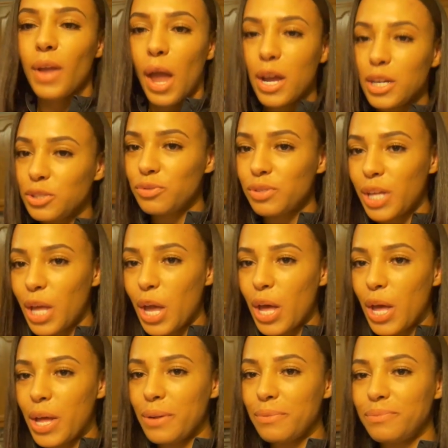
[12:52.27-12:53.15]
It's really
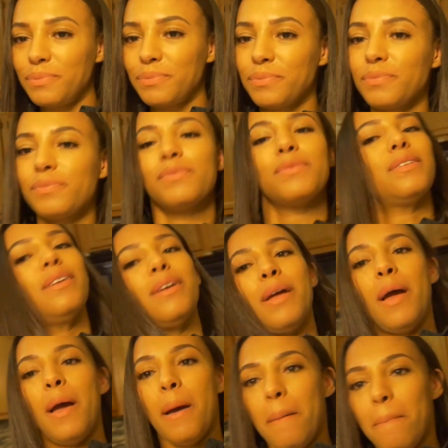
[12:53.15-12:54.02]
good.
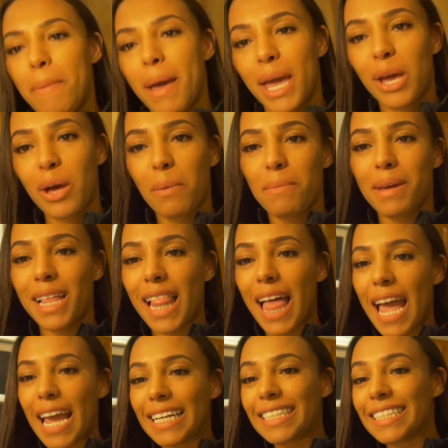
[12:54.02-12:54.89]
They're gonna be
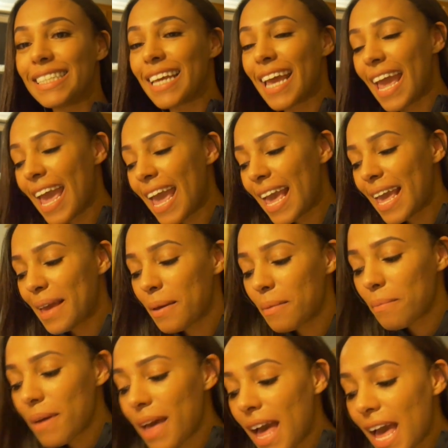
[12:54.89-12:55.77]
like,
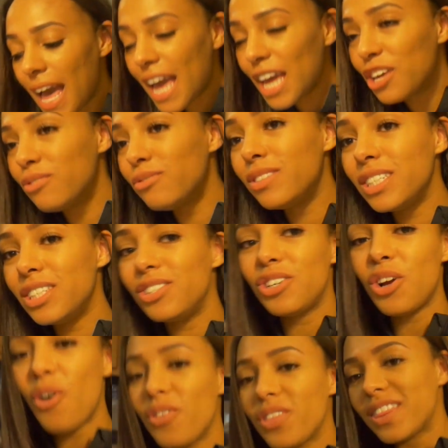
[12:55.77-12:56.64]
dang, dang, you
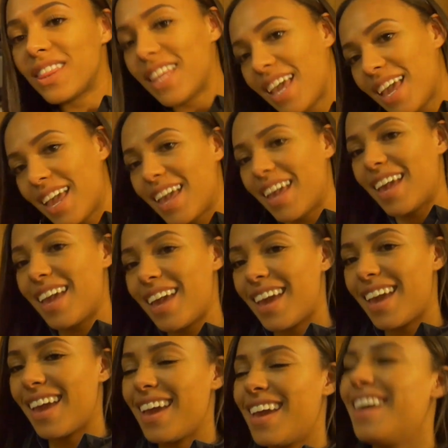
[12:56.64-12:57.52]
did your
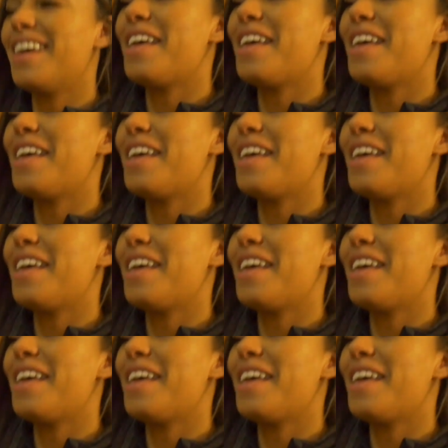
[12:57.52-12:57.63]
thing.